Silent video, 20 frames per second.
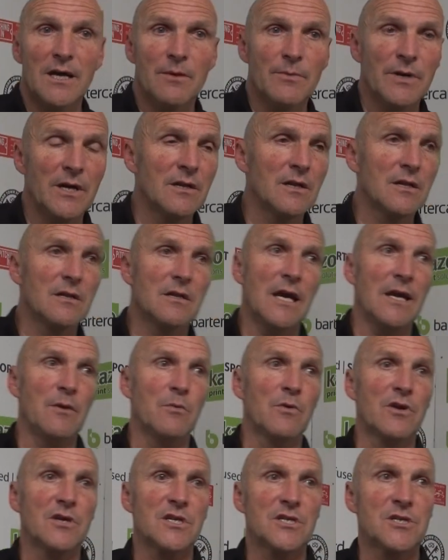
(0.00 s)
Yeah, I mean,
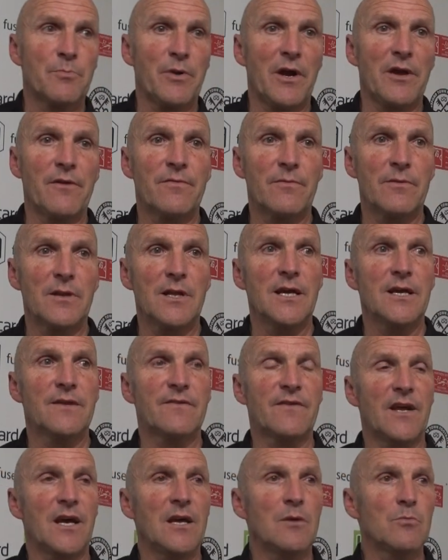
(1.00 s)
hey, it's a break from the
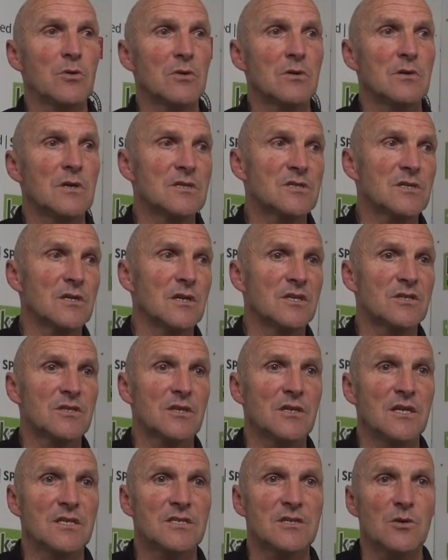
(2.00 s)
league today, but it's
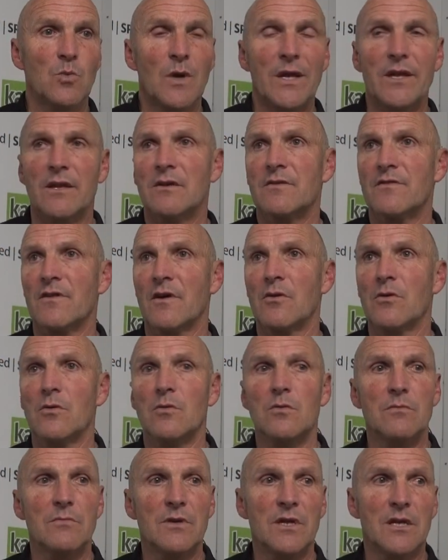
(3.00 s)
a win.
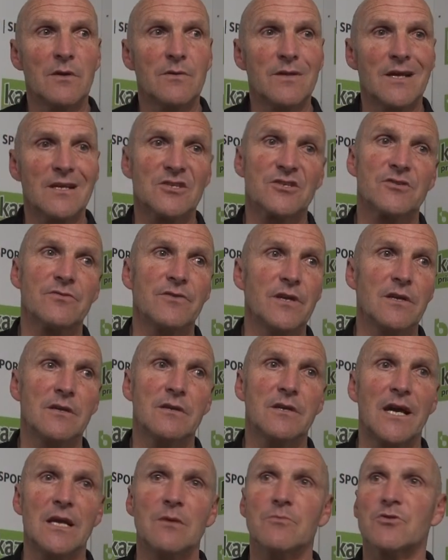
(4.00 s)
So and that's
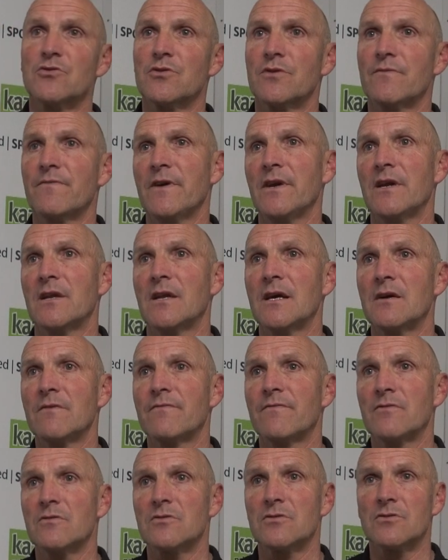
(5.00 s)
three games undefeated
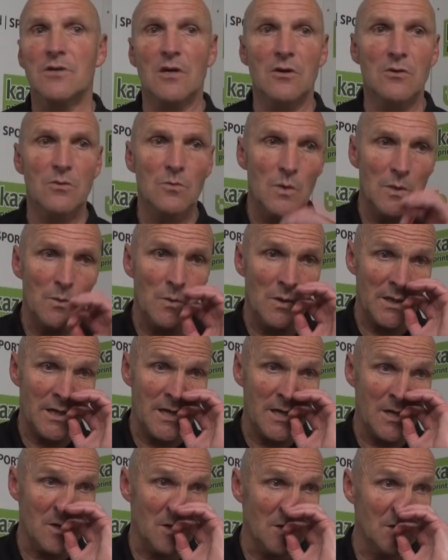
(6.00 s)
now for us. So we
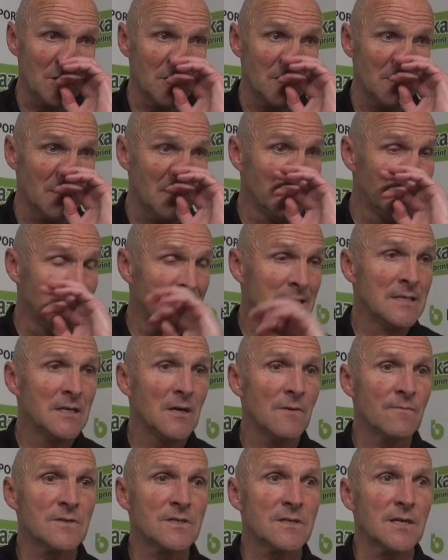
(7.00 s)
want to kick on, and
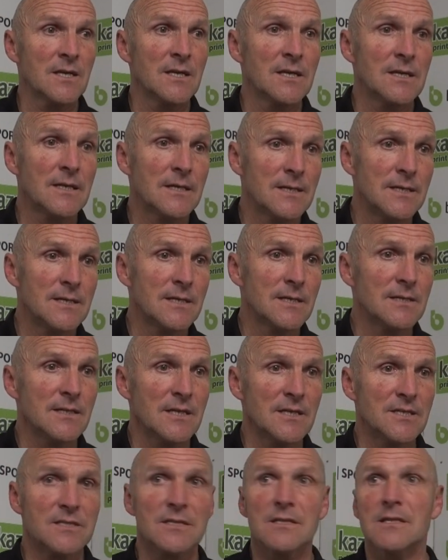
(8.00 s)
obviously,
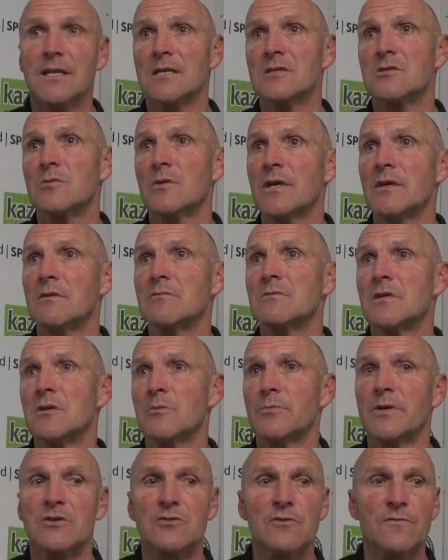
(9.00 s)
Leiston next week.
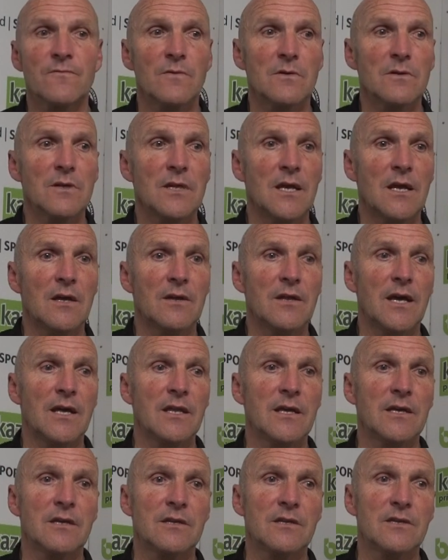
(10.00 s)
It'll be a tough one.
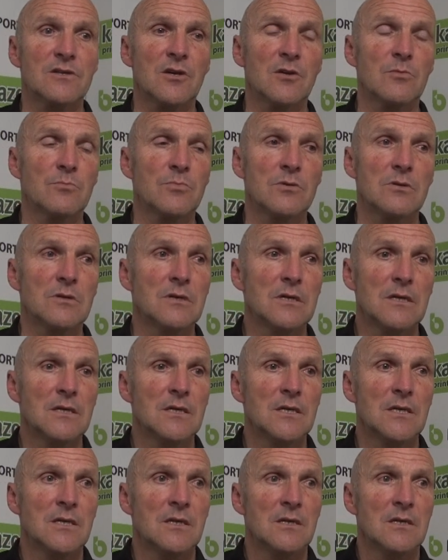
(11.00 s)
Yeah, near the top, but
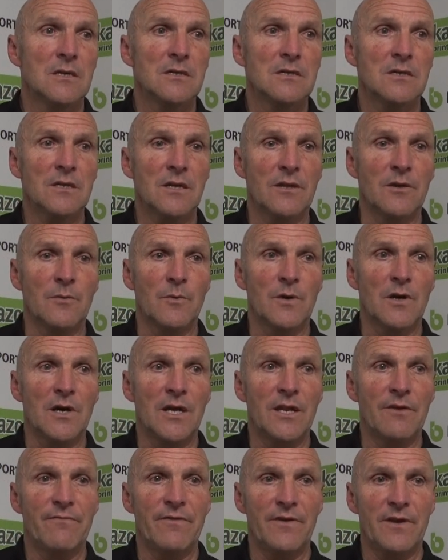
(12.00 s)
I don't think we've
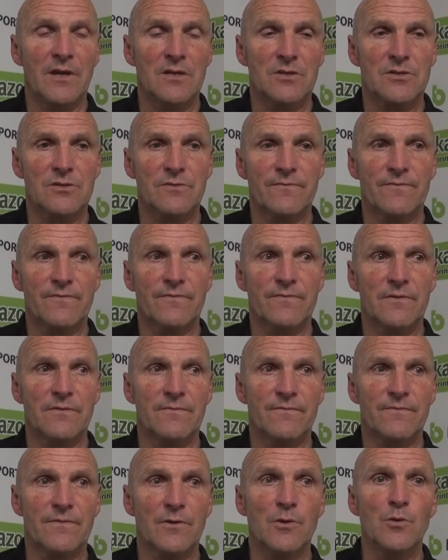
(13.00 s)
got any fears
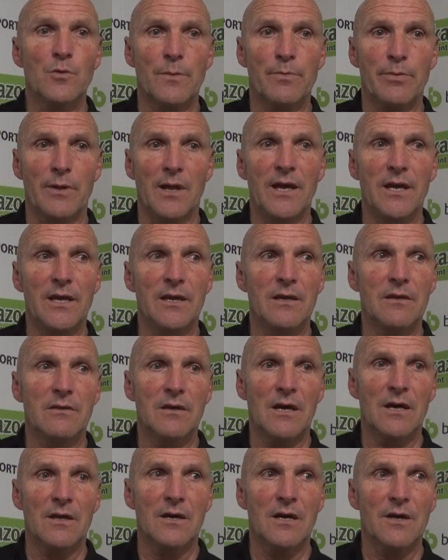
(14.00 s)
of who we play.
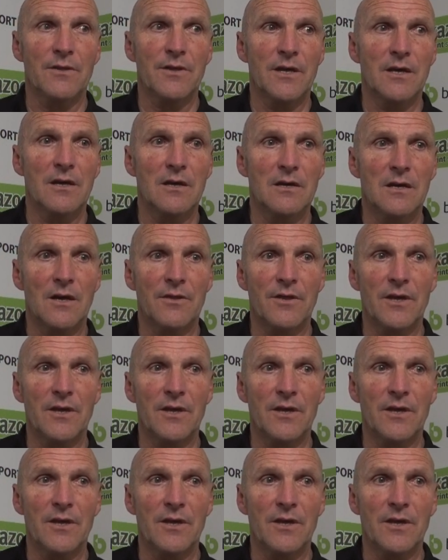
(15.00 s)
I think